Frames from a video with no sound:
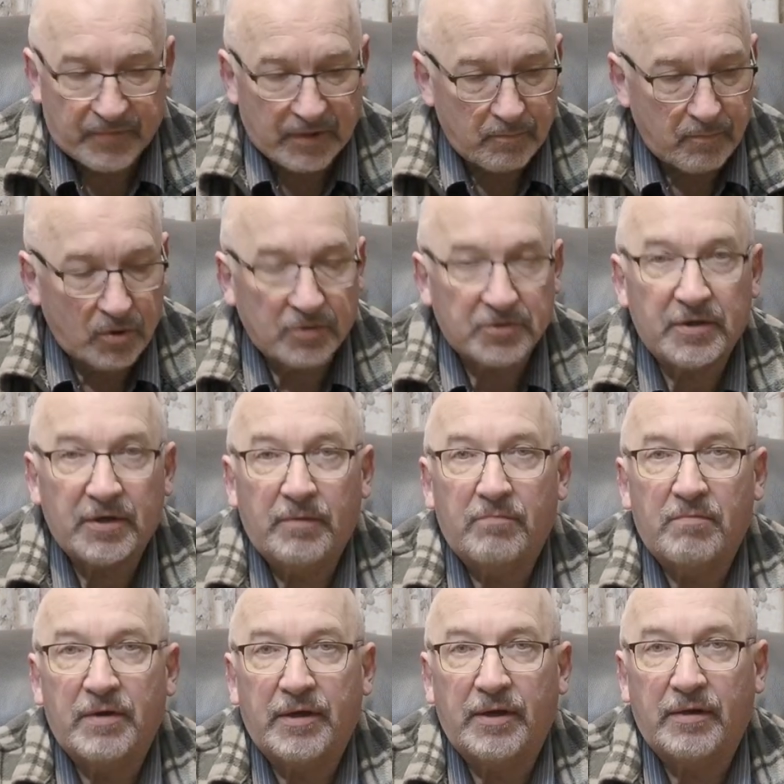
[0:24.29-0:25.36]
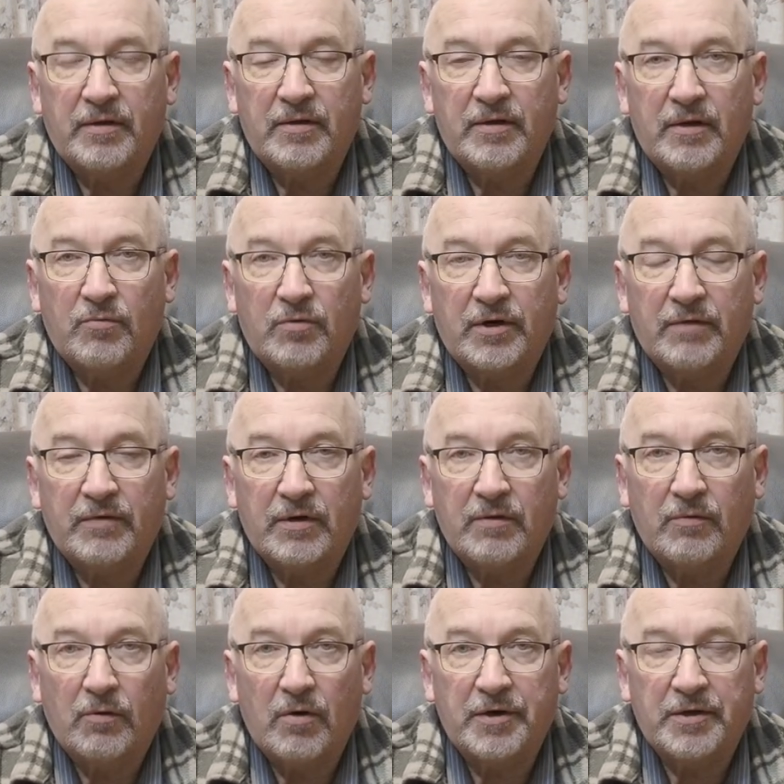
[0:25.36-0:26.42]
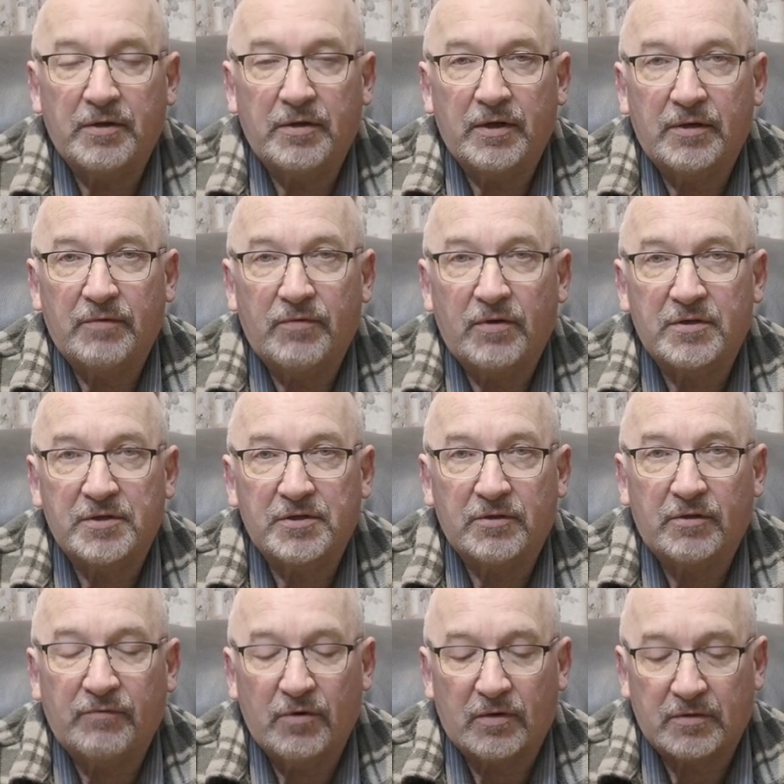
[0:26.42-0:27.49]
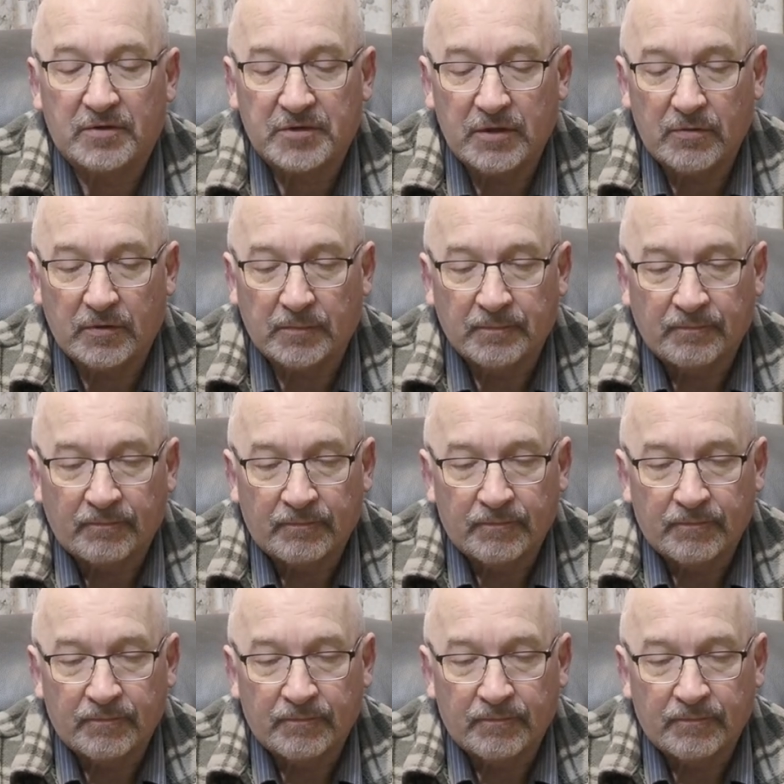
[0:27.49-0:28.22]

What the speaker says: monitor, and whatever lighting devices that I've got and so on.